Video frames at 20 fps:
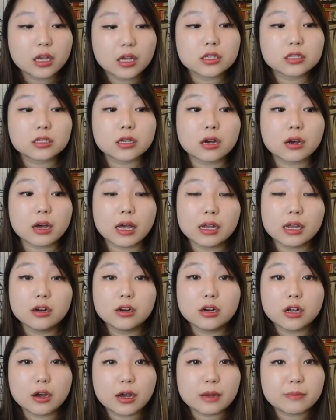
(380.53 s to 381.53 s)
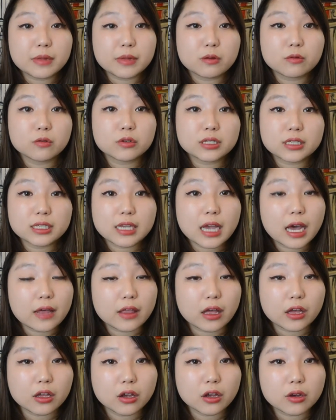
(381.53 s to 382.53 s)
so I don't know I mean we'll see how
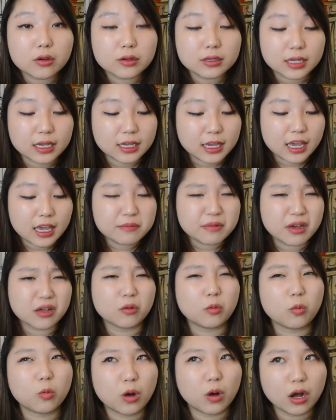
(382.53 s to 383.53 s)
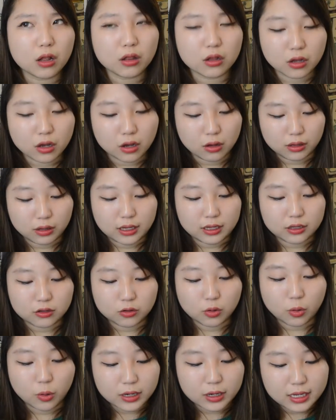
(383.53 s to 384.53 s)
that goes it came out a while ago like
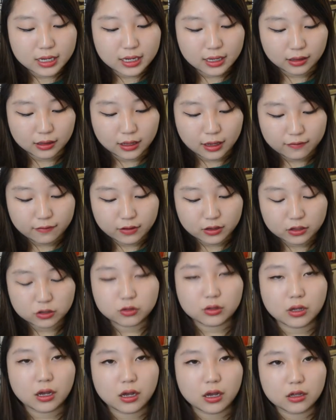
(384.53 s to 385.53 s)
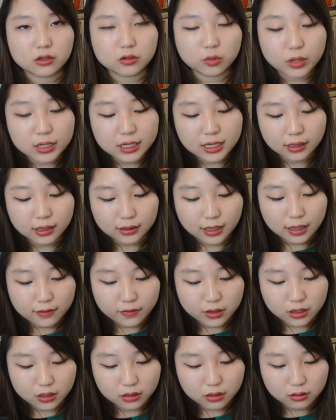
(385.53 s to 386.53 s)
2011 uh,
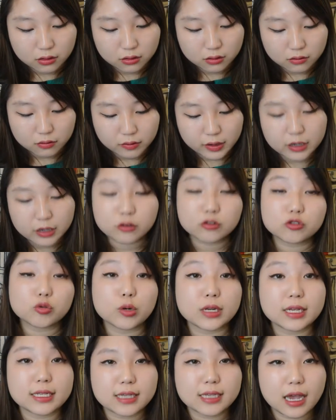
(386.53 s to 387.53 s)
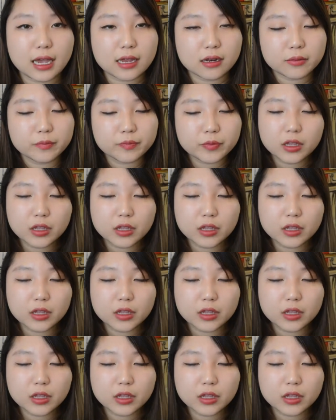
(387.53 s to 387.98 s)
2011 right no 2010